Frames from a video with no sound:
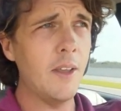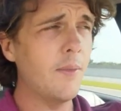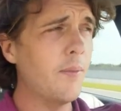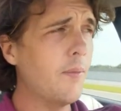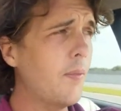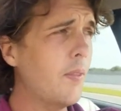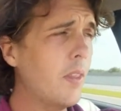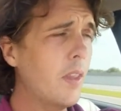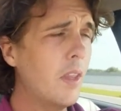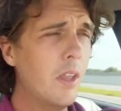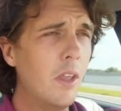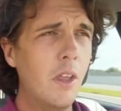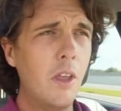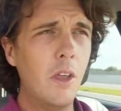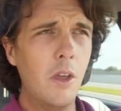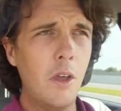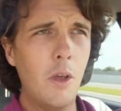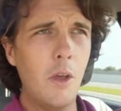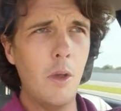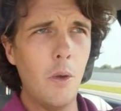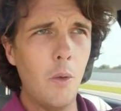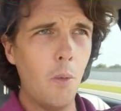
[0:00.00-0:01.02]

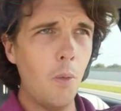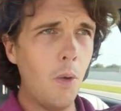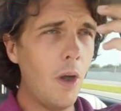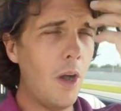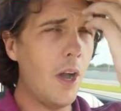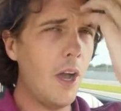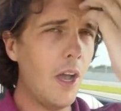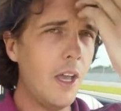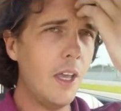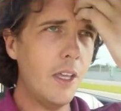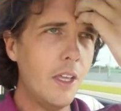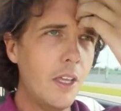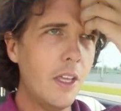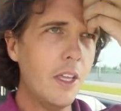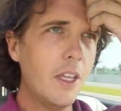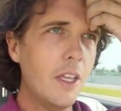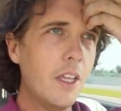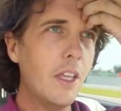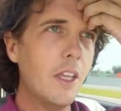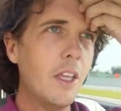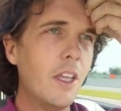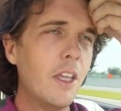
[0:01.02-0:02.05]
Why?
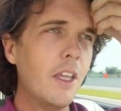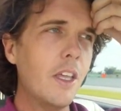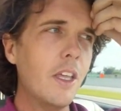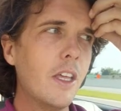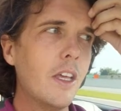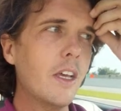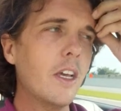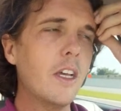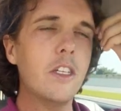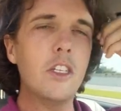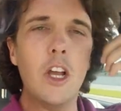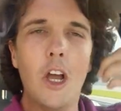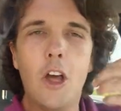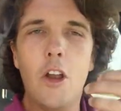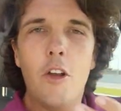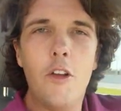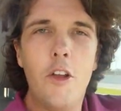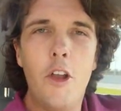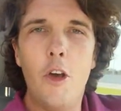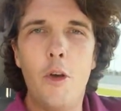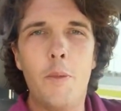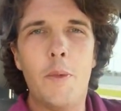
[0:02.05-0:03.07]
Because y'all
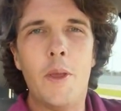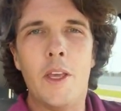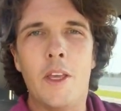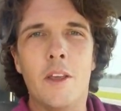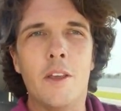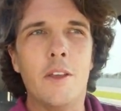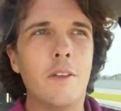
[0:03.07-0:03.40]
don't know me.